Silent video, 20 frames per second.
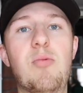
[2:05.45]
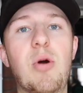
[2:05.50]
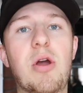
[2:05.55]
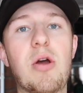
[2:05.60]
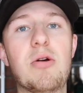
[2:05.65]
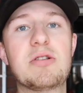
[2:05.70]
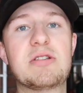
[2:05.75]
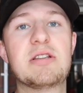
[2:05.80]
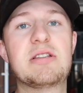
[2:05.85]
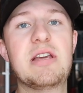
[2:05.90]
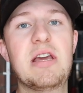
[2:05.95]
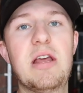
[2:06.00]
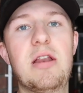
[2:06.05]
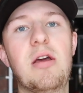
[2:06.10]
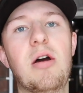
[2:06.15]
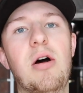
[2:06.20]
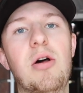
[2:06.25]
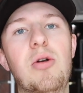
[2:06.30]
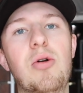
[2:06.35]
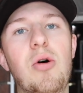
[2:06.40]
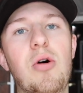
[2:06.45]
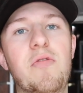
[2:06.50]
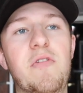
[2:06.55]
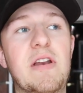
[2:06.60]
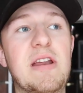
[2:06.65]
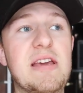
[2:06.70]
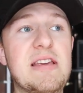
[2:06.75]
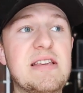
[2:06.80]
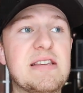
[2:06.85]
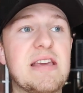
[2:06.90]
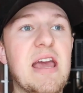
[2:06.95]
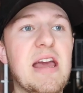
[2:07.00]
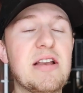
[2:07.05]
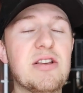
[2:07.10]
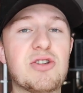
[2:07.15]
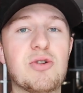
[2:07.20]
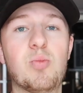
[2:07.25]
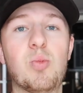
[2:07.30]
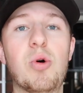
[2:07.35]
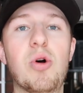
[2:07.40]
We're going to TDR Northern. He's
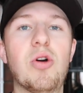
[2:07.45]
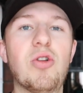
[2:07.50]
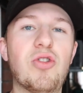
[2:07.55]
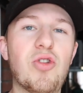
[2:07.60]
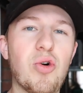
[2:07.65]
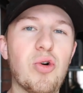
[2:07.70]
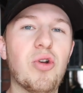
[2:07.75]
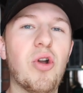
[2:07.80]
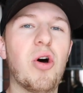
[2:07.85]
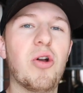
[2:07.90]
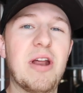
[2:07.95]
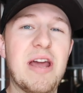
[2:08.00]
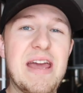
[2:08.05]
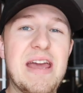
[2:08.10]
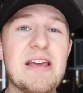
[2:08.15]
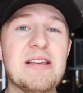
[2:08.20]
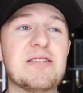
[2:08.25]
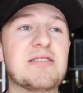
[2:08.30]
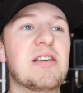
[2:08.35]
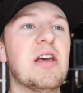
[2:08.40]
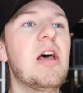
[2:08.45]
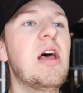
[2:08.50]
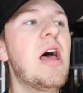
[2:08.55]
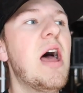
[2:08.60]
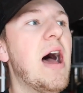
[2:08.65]
getting some work done on his